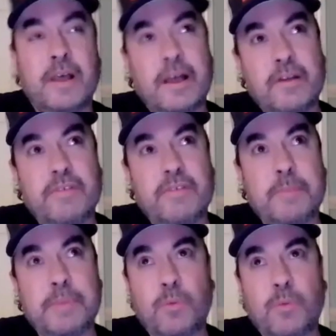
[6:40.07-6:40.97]
don't know if I
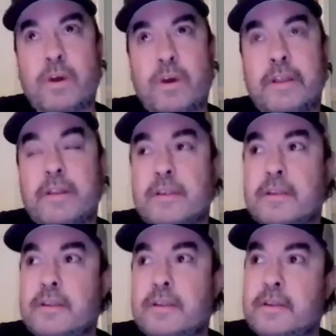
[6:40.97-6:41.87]
could pick one.
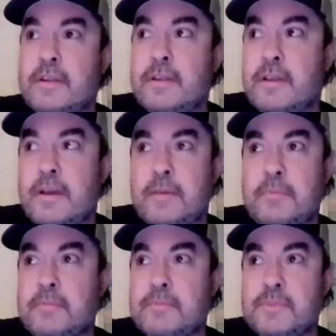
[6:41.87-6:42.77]

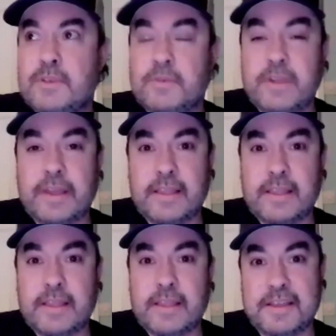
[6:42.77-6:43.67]
So
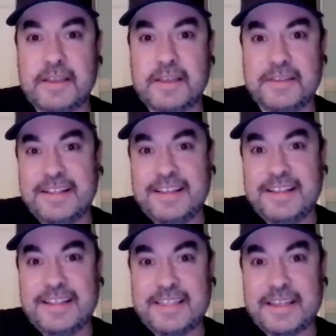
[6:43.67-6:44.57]
yeah,
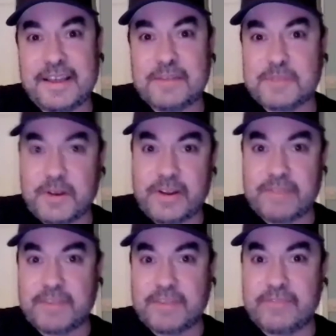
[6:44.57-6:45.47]

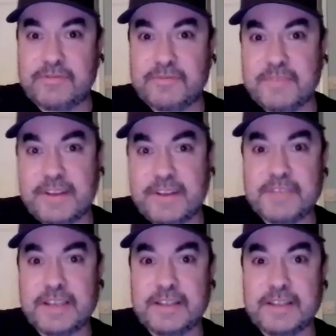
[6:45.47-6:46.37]

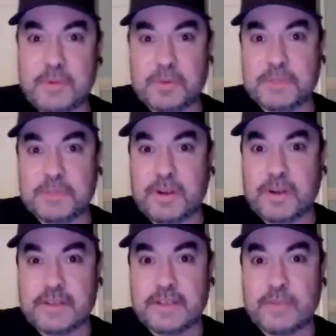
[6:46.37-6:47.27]
I've taken the bonus
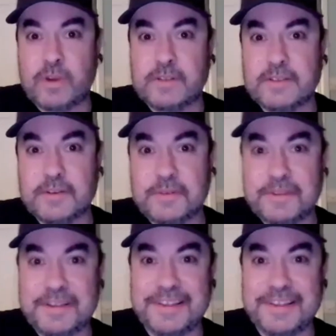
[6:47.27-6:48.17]
prize and one. So
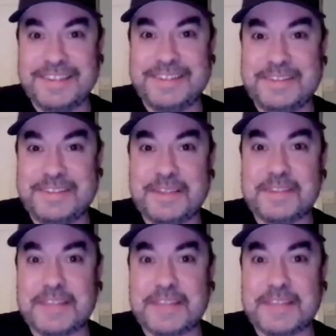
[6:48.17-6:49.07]

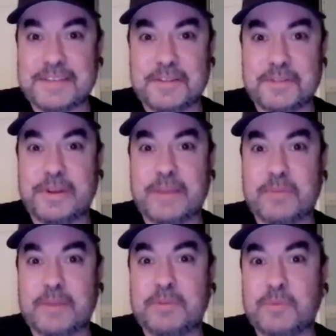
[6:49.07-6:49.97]
that's the three
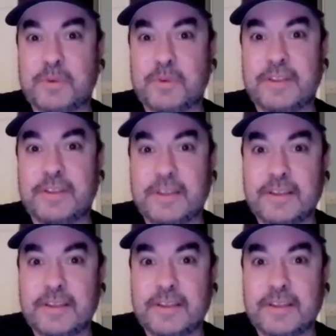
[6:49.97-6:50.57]
I probably would.